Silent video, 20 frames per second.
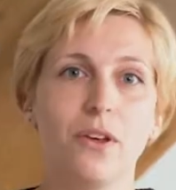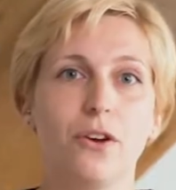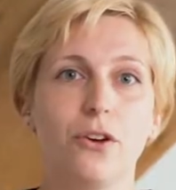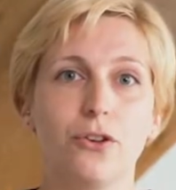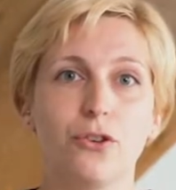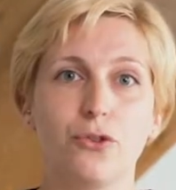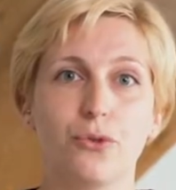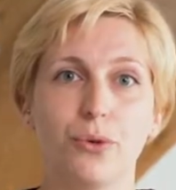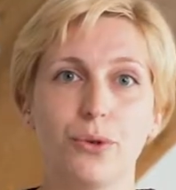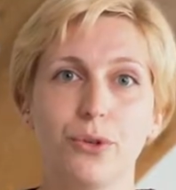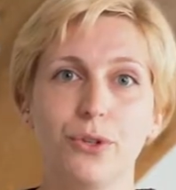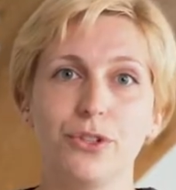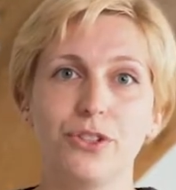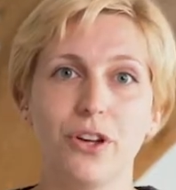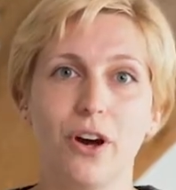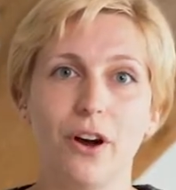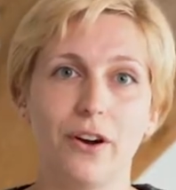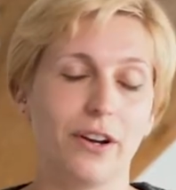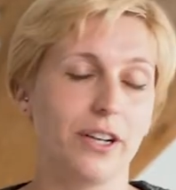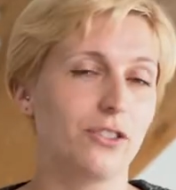controls
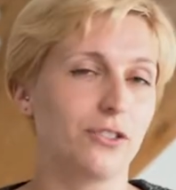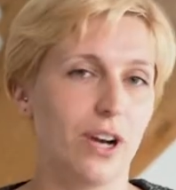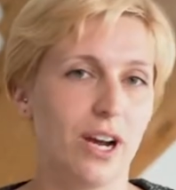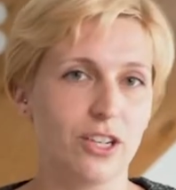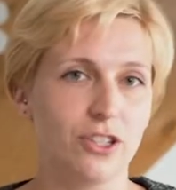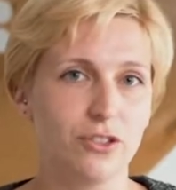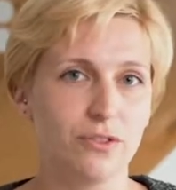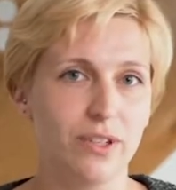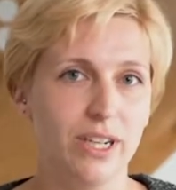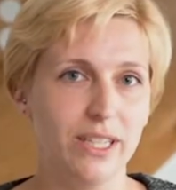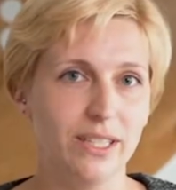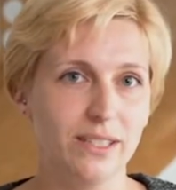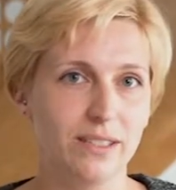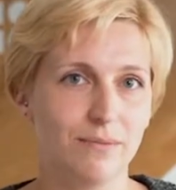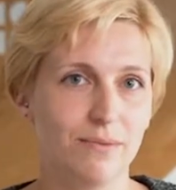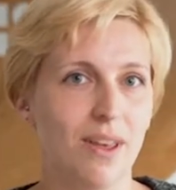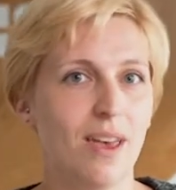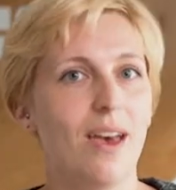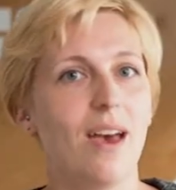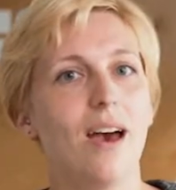our extraction rate,
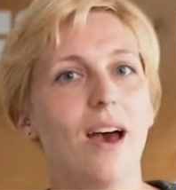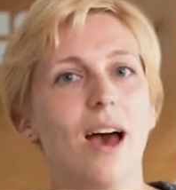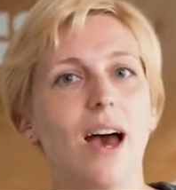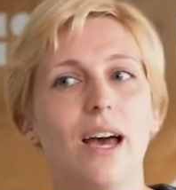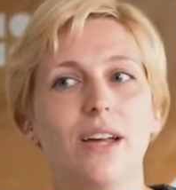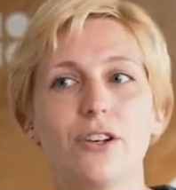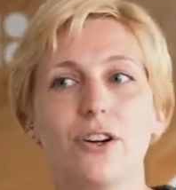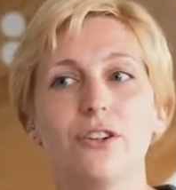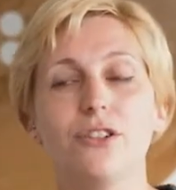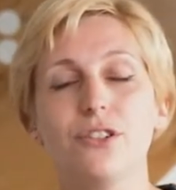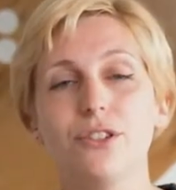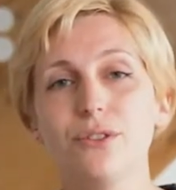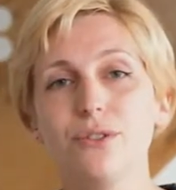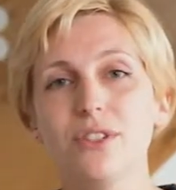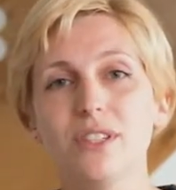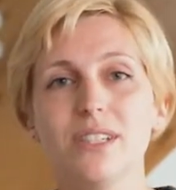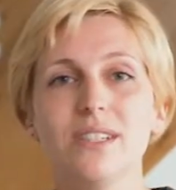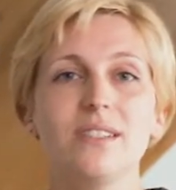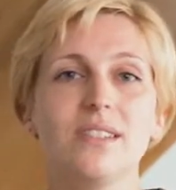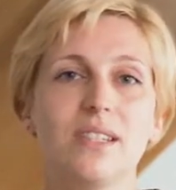and our
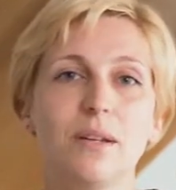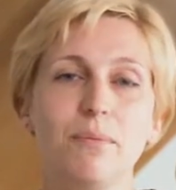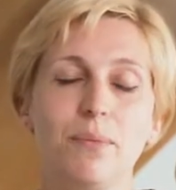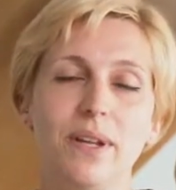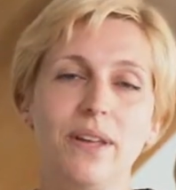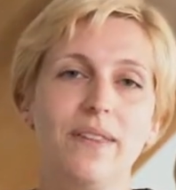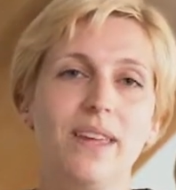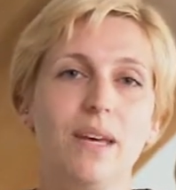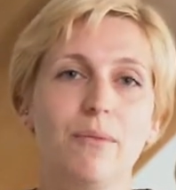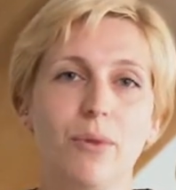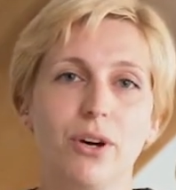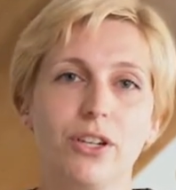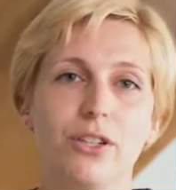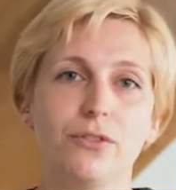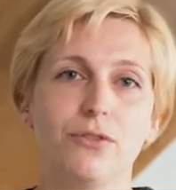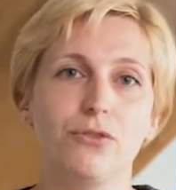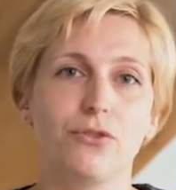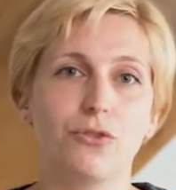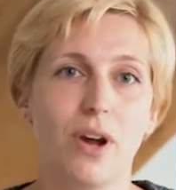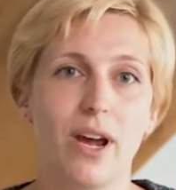dose is simply the amount
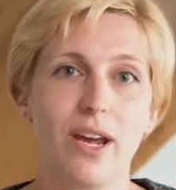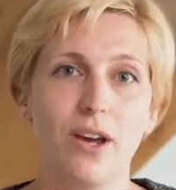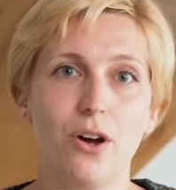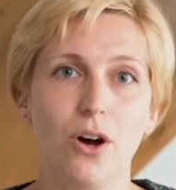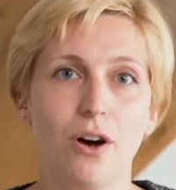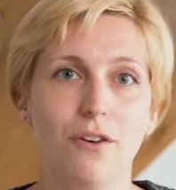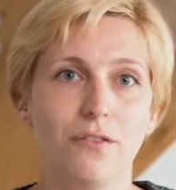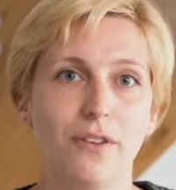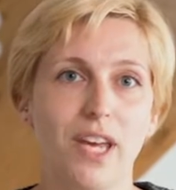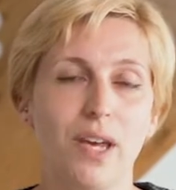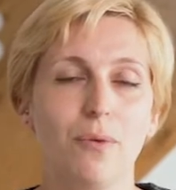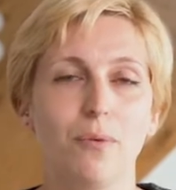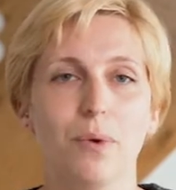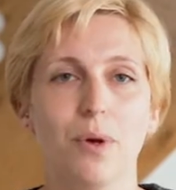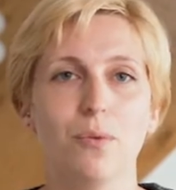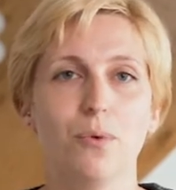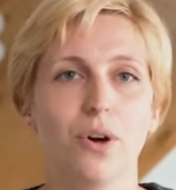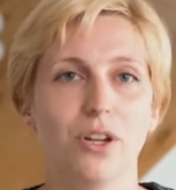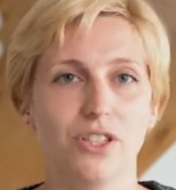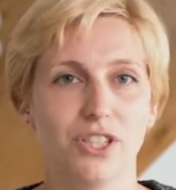of dry coffee we
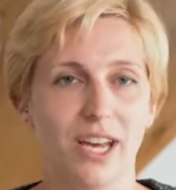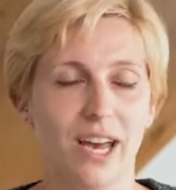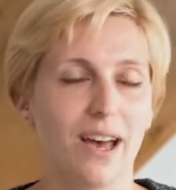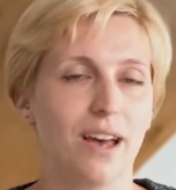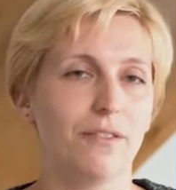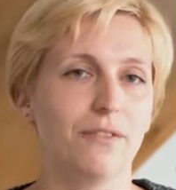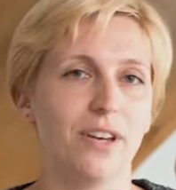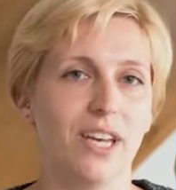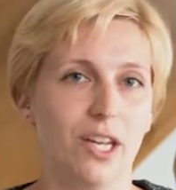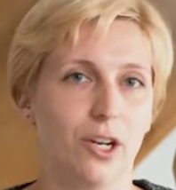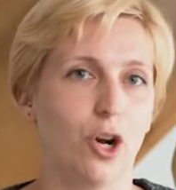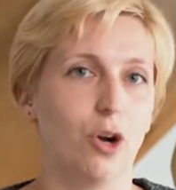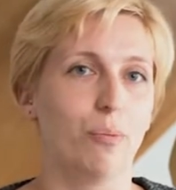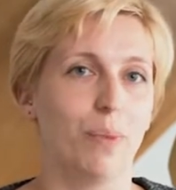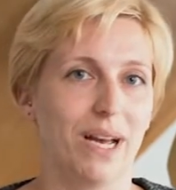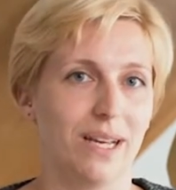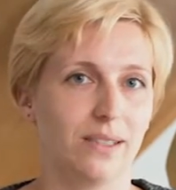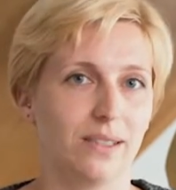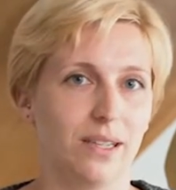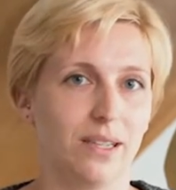want to have in our
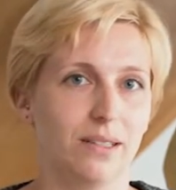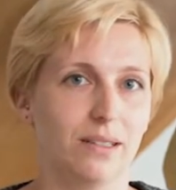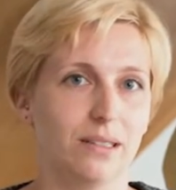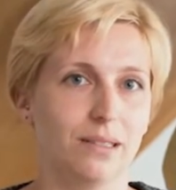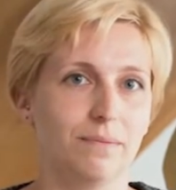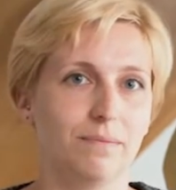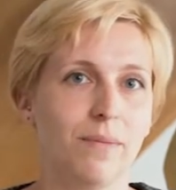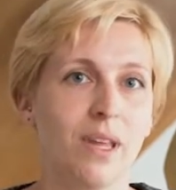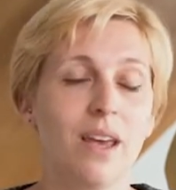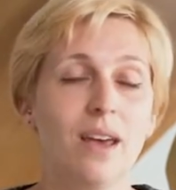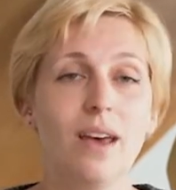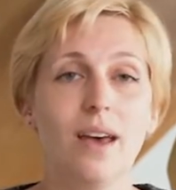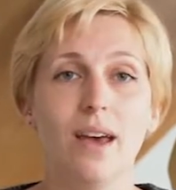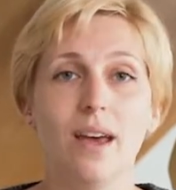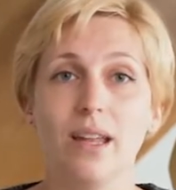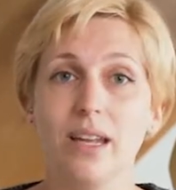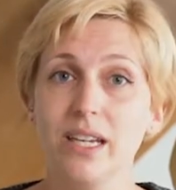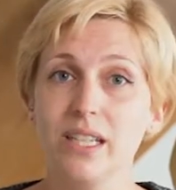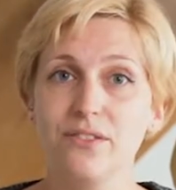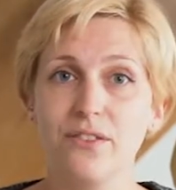basket.
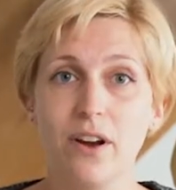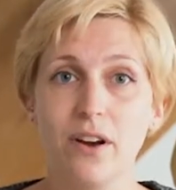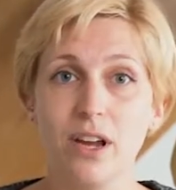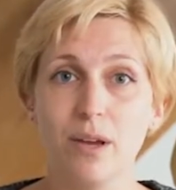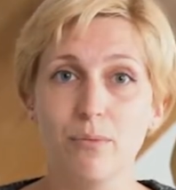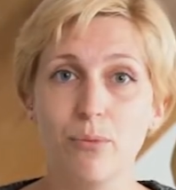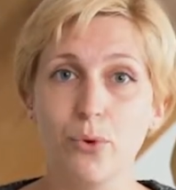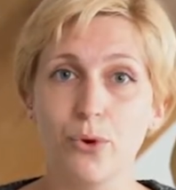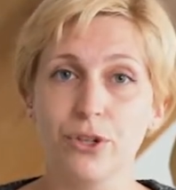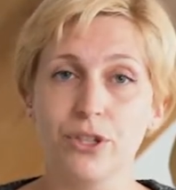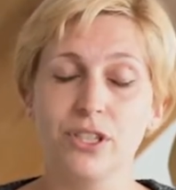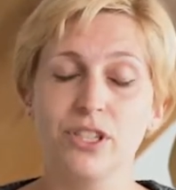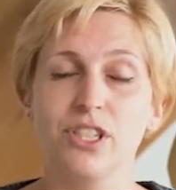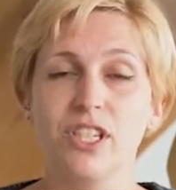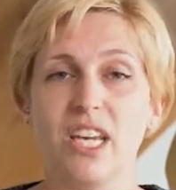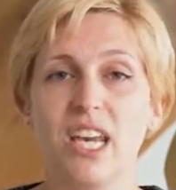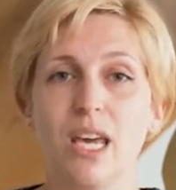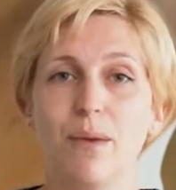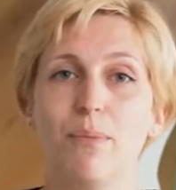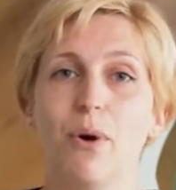It is very important
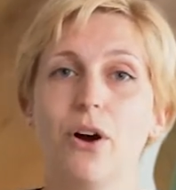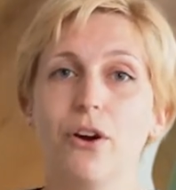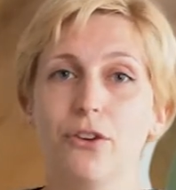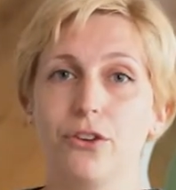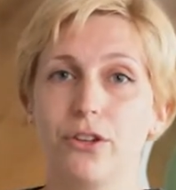to keep our